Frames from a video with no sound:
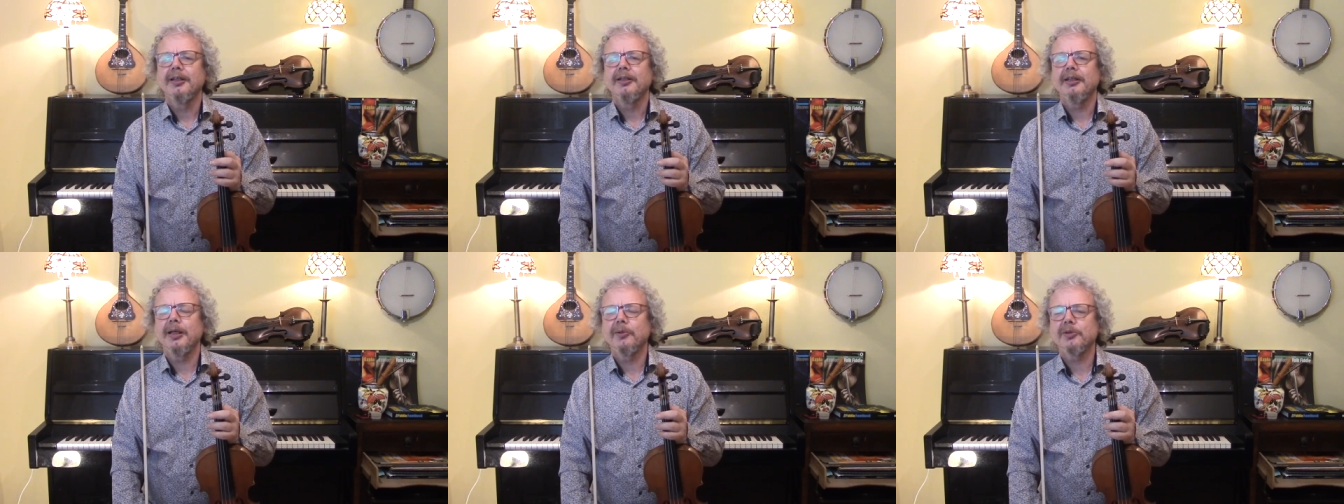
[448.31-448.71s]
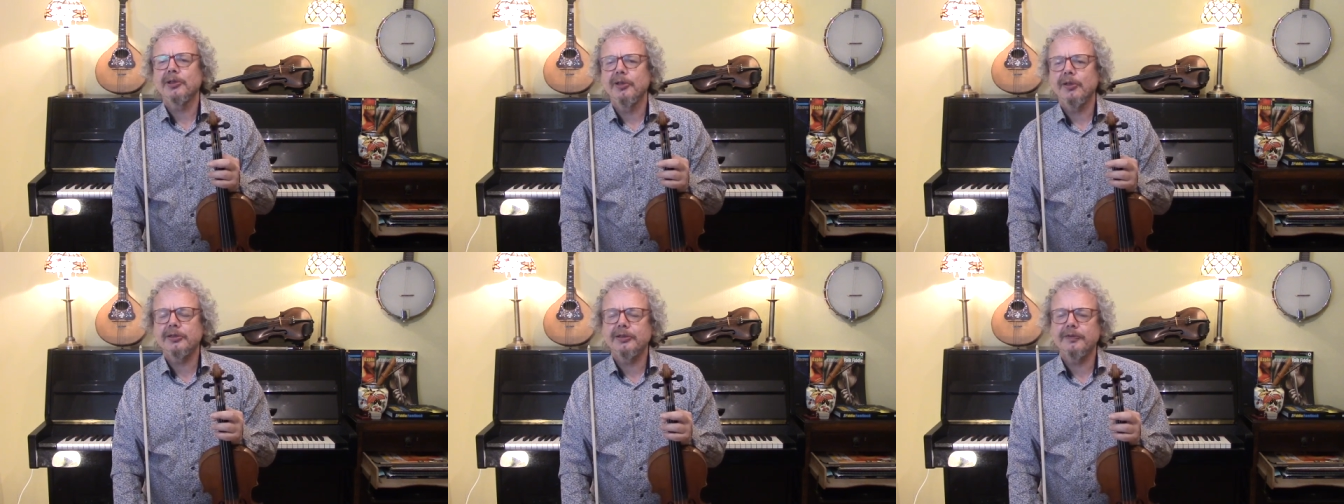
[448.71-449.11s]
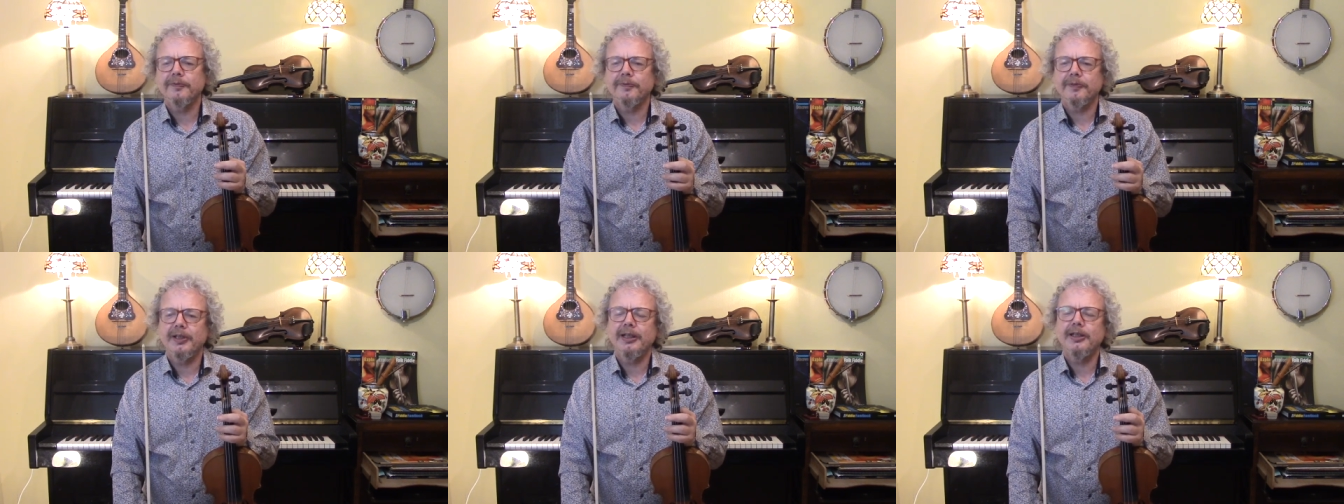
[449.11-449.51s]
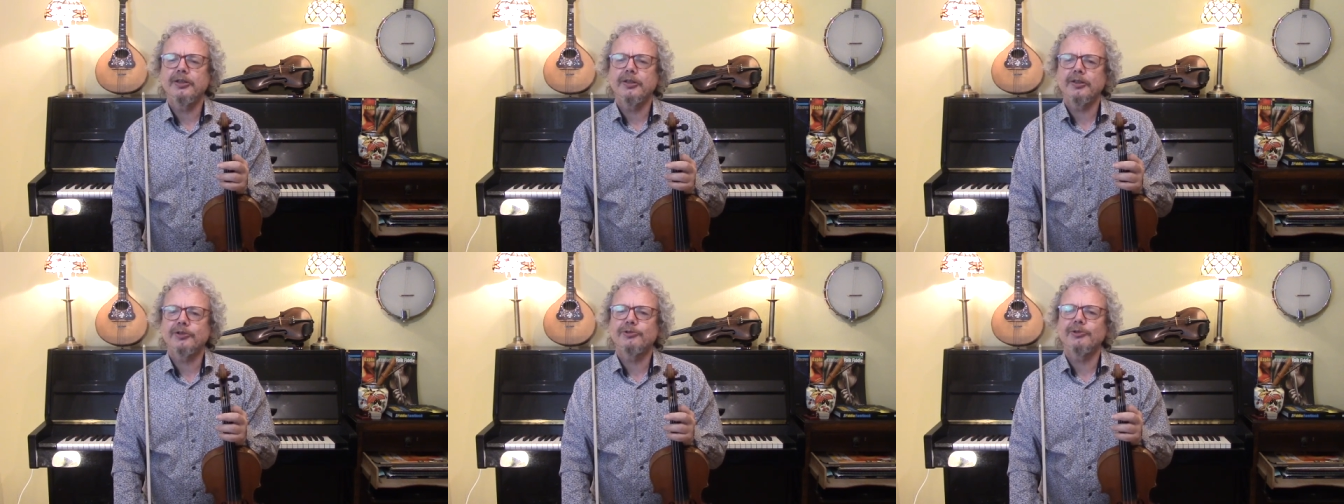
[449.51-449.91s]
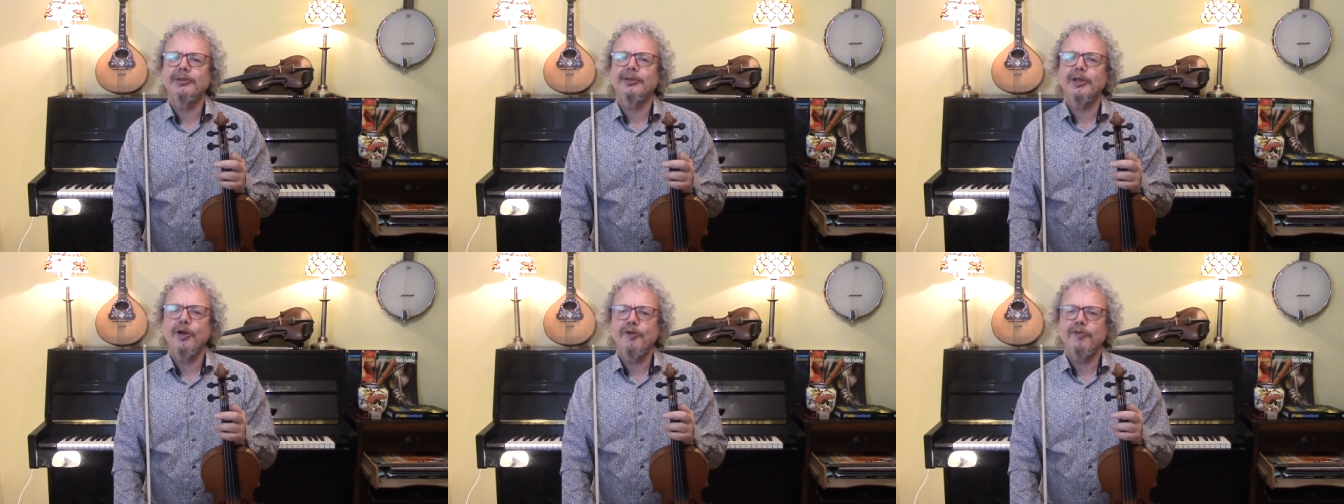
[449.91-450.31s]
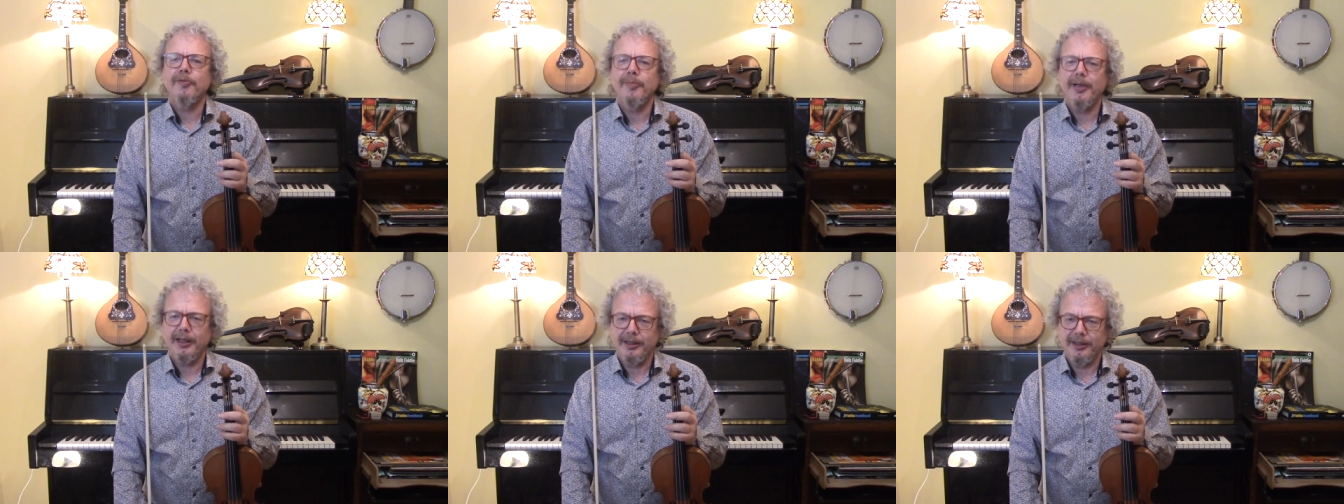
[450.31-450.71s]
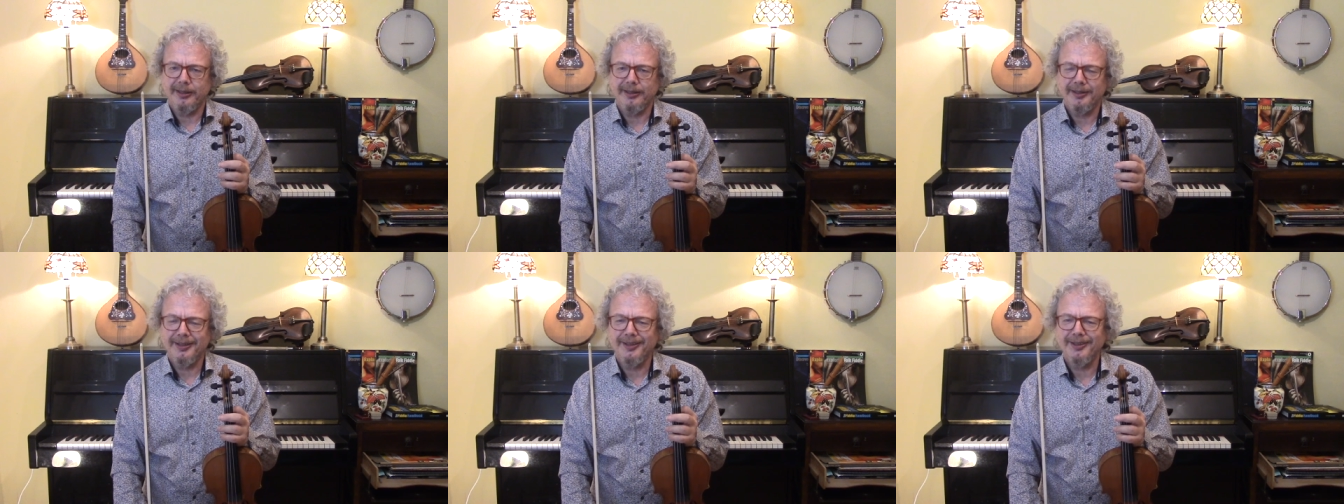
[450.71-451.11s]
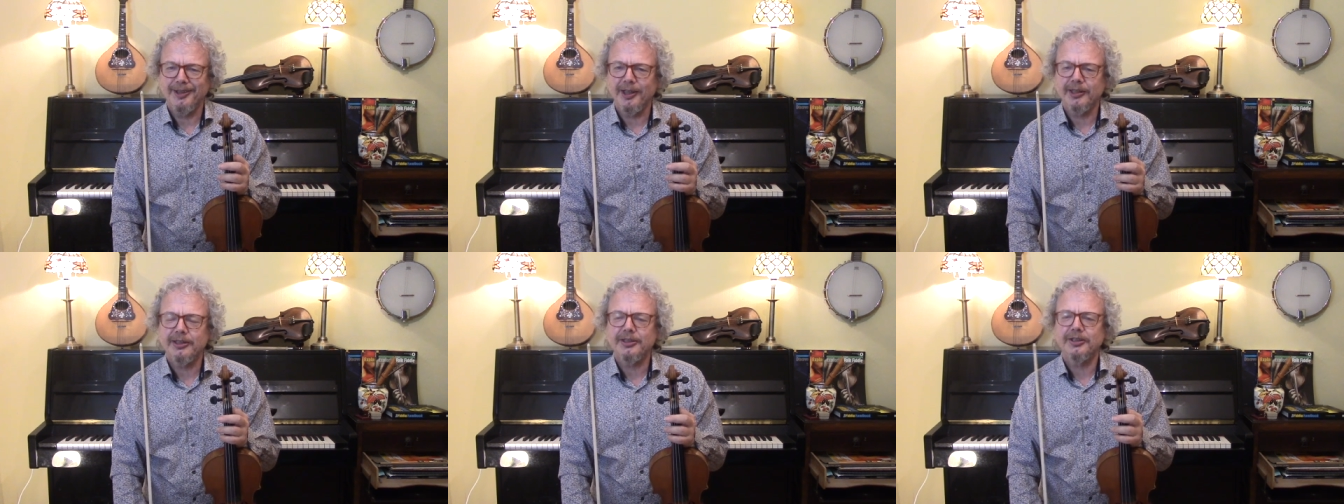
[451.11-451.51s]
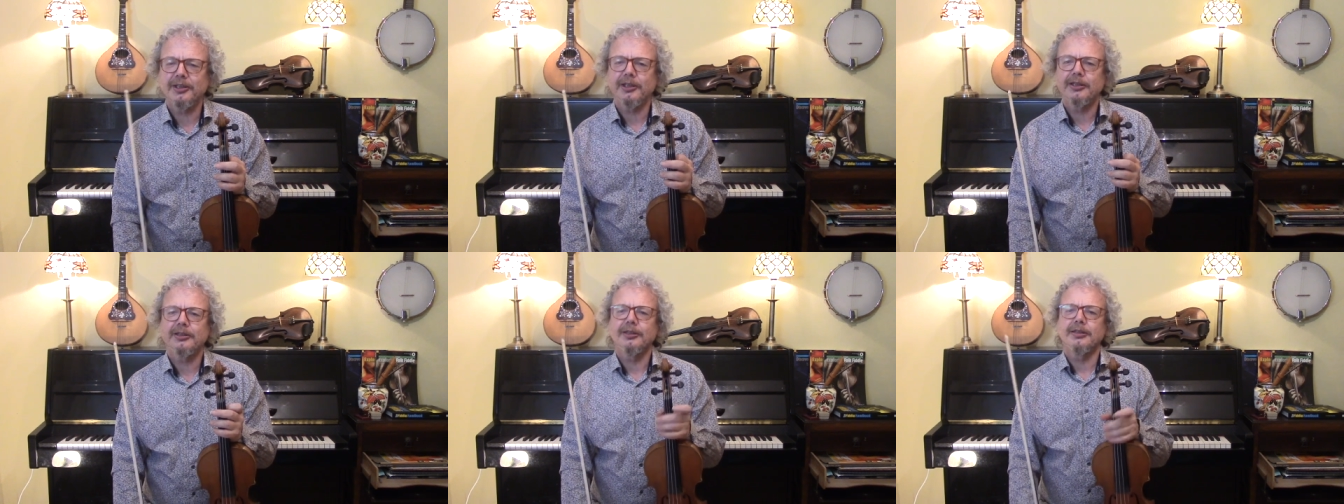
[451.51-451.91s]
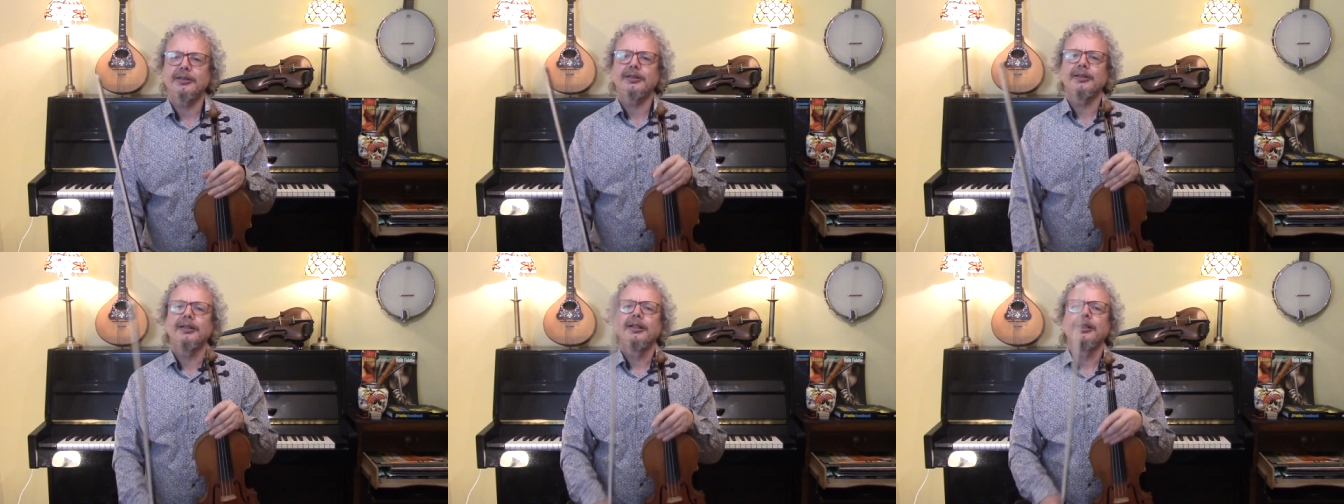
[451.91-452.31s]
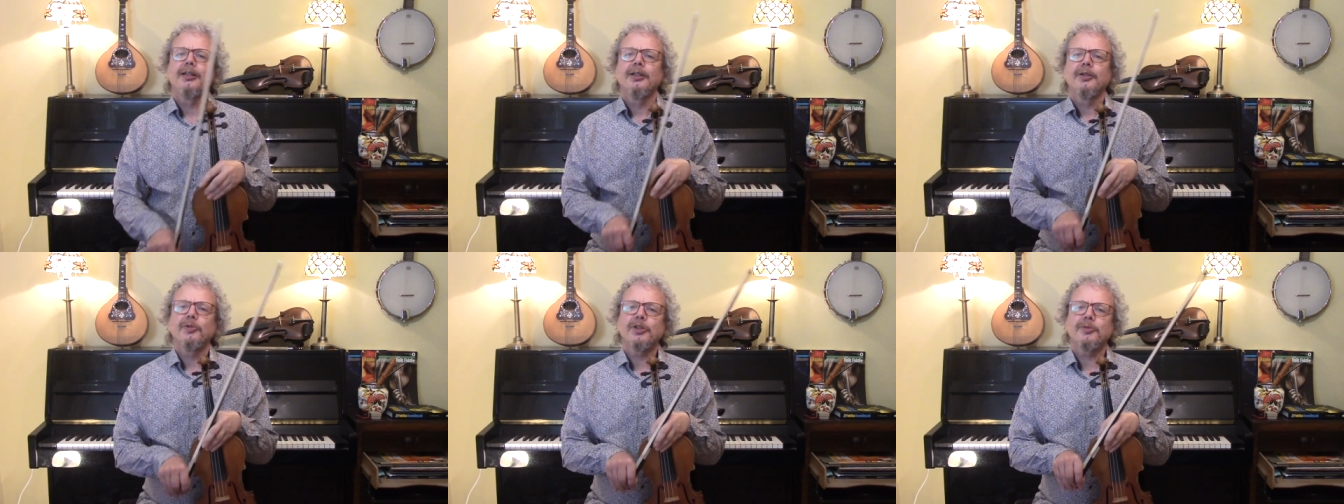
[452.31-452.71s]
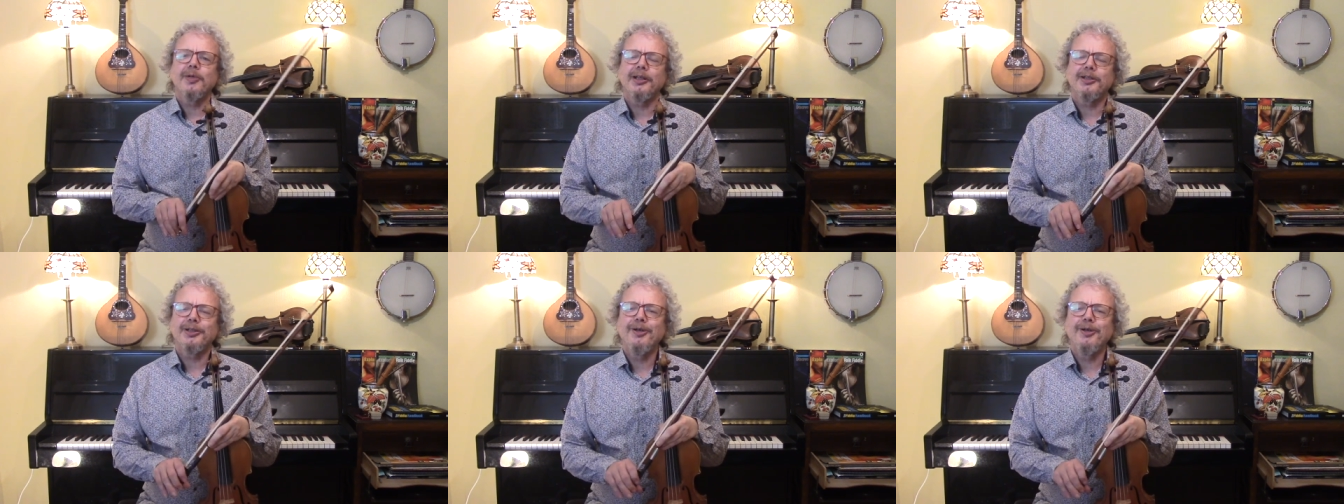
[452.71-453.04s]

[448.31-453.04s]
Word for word: there was a lot of uh, industrial overmanning in the nineteen sixties, which meant